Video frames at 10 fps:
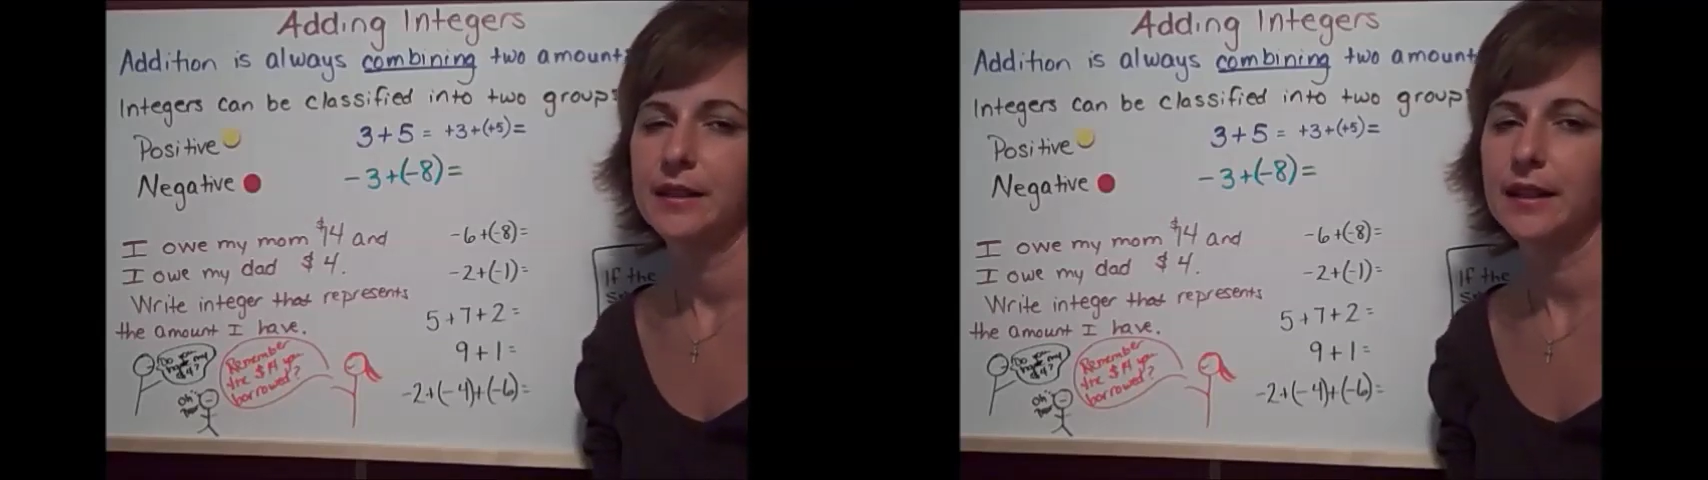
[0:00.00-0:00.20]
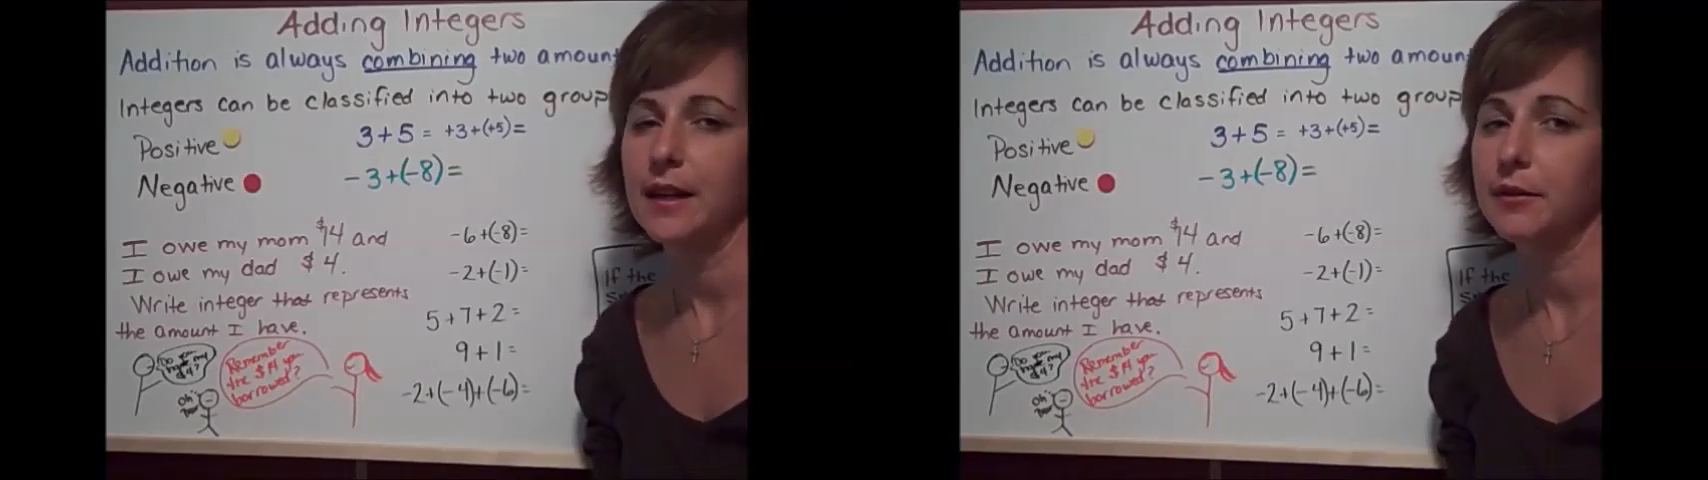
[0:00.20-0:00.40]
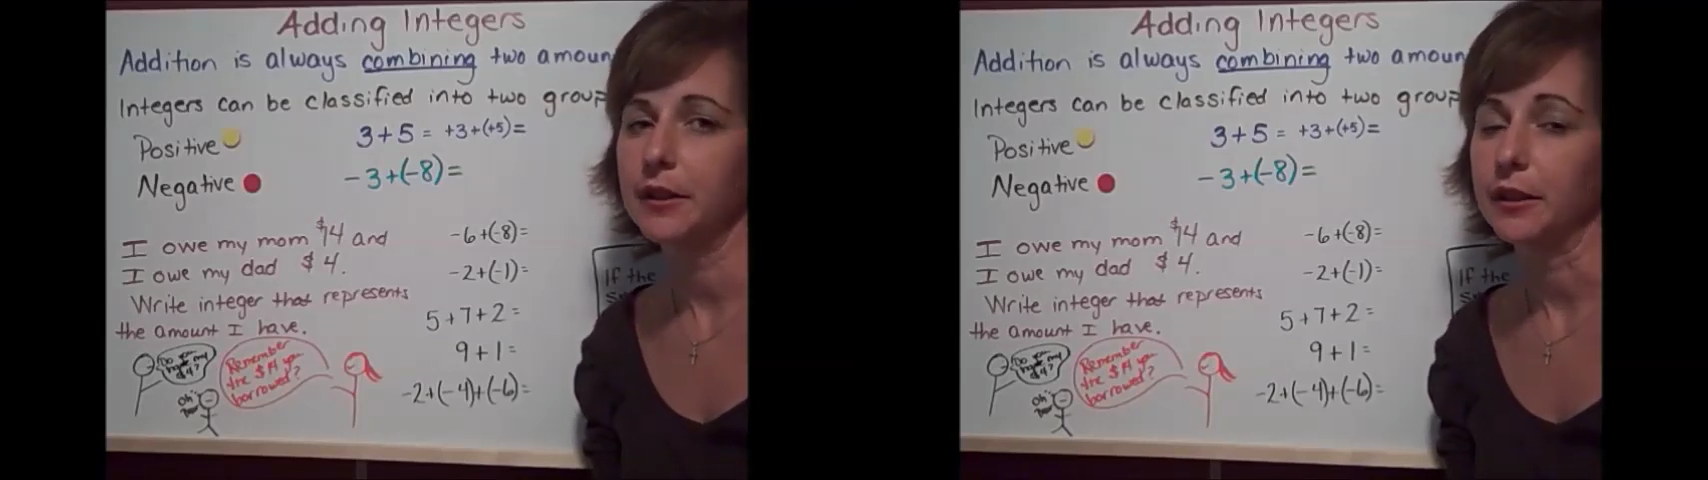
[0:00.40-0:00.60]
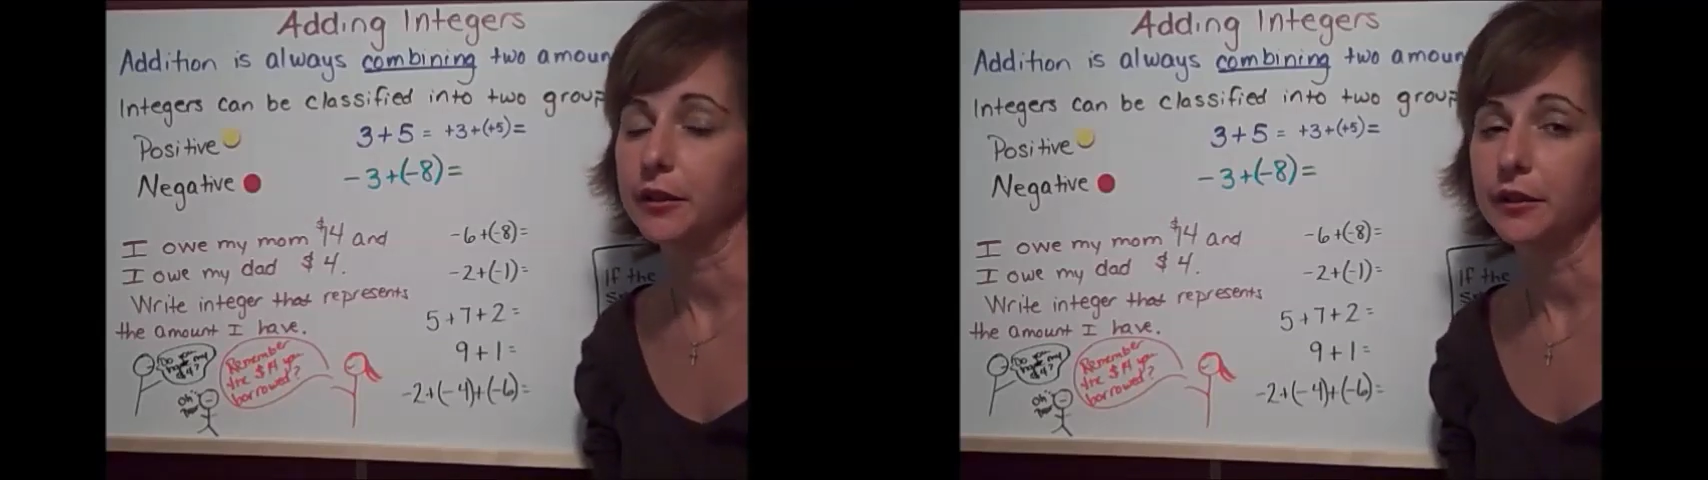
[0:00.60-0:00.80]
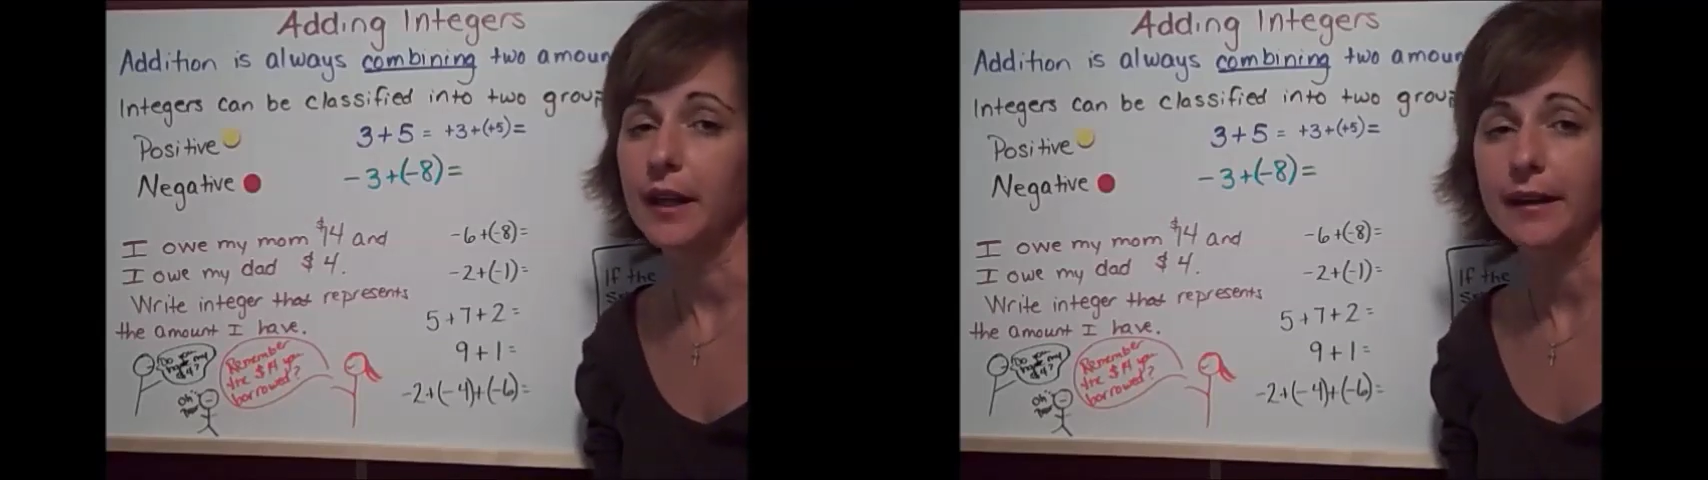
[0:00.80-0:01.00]
Today we're going
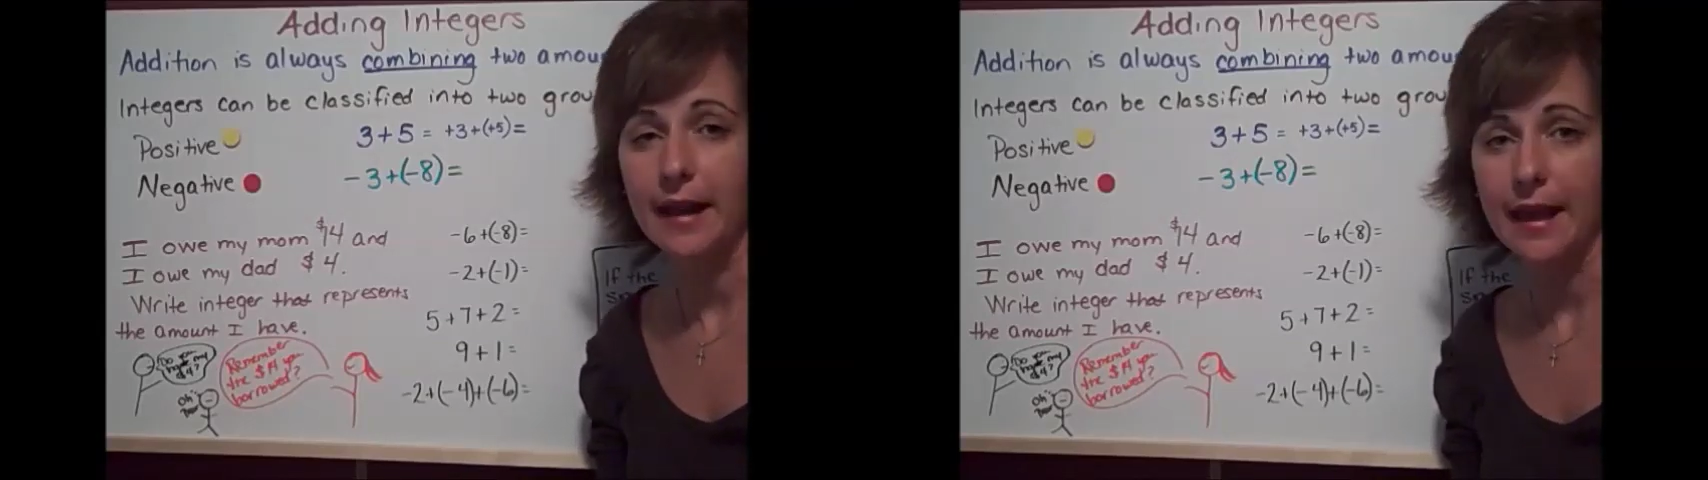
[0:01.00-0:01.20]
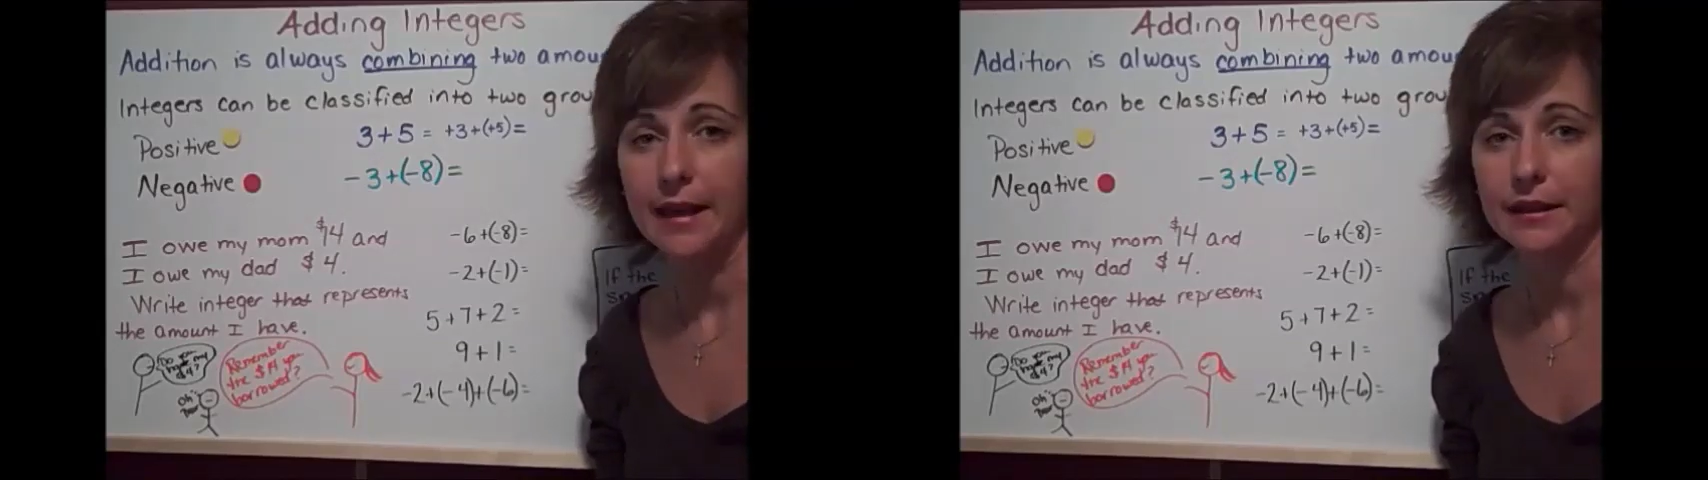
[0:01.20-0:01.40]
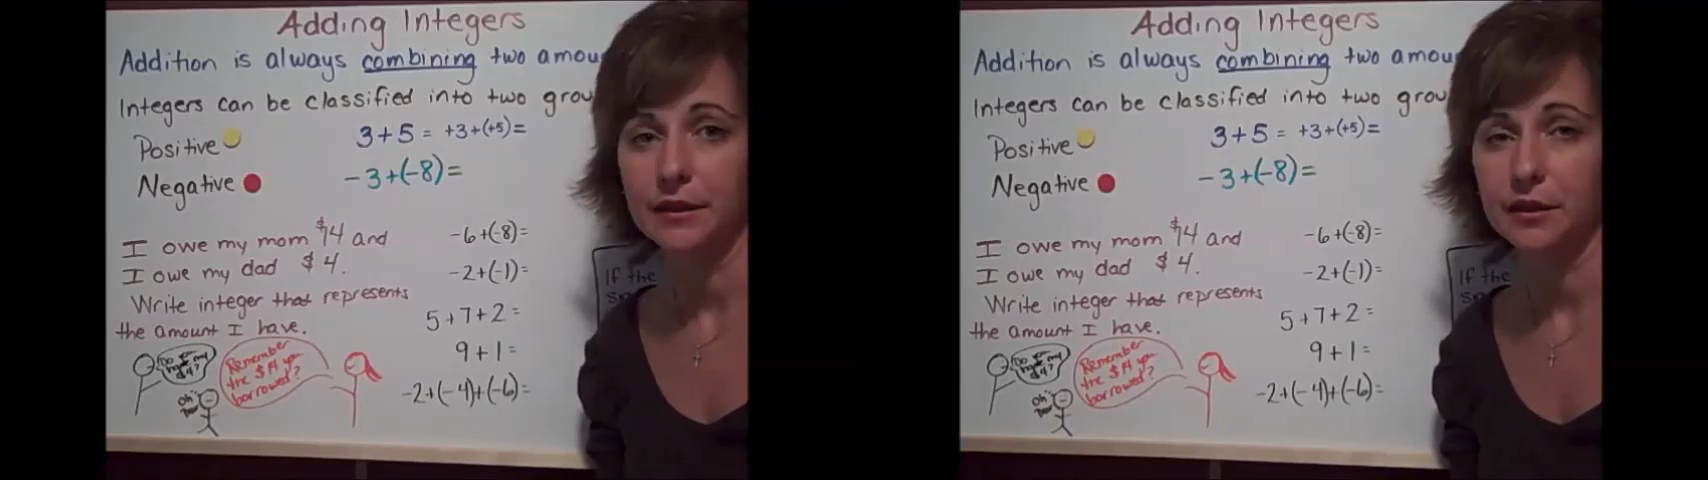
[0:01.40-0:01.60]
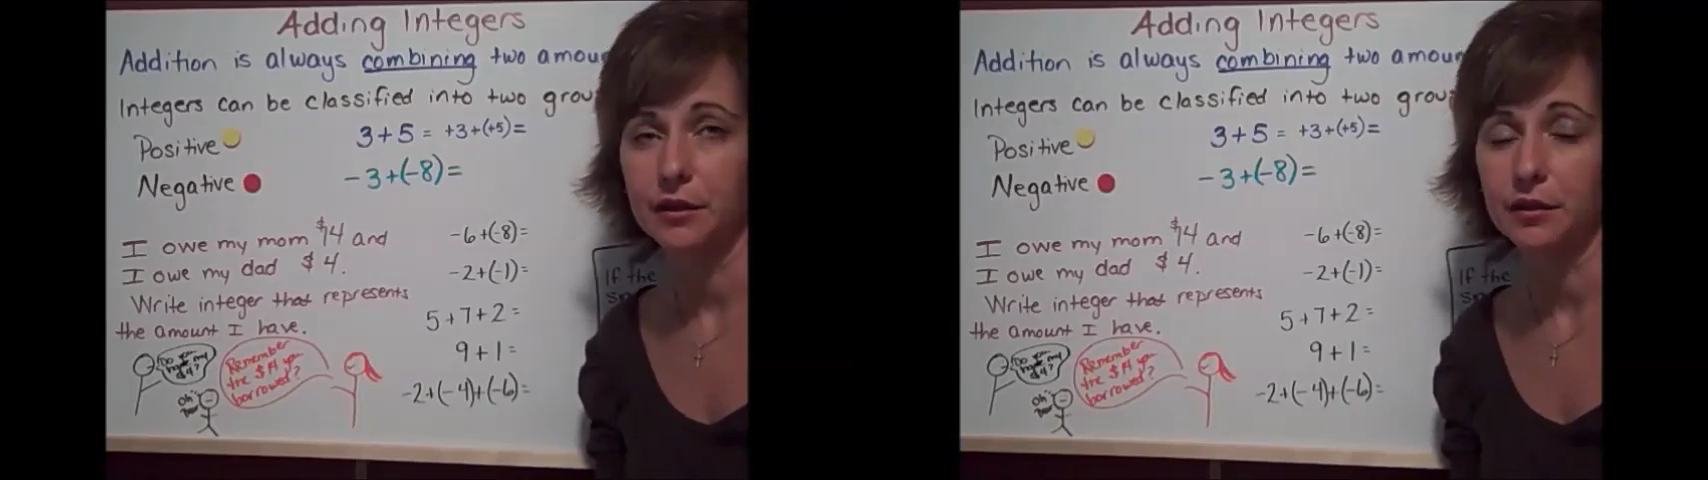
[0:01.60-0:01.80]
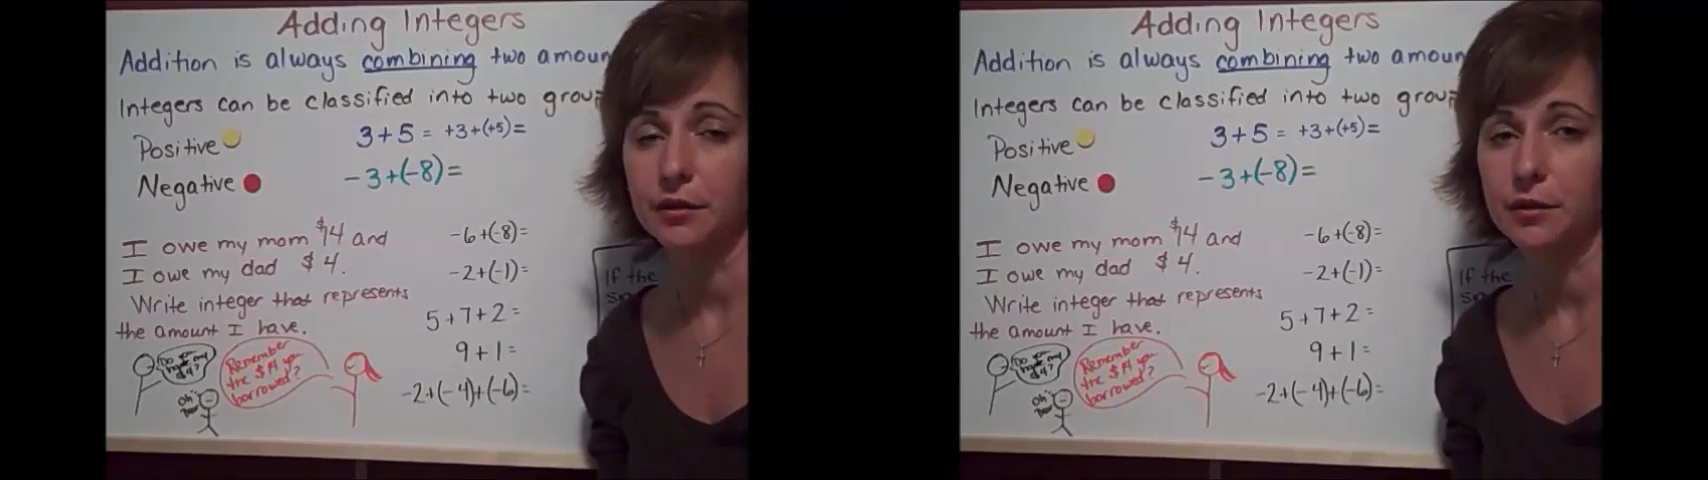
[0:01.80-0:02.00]
to learn how to add
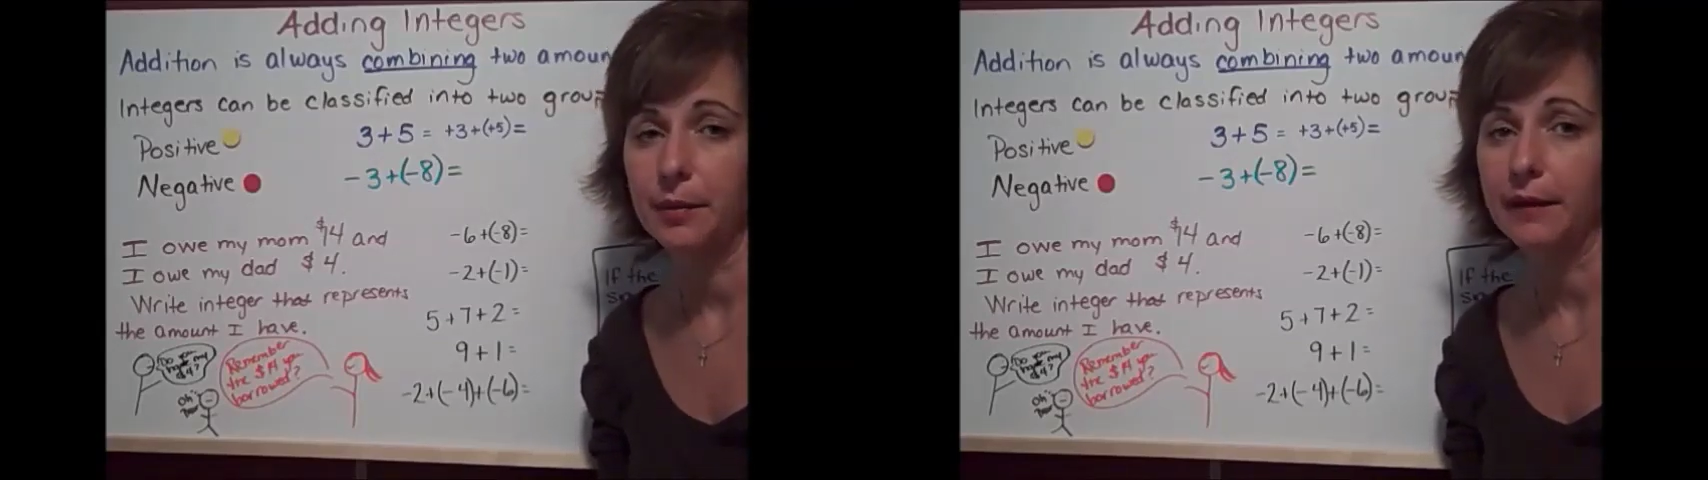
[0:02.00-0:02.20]
integers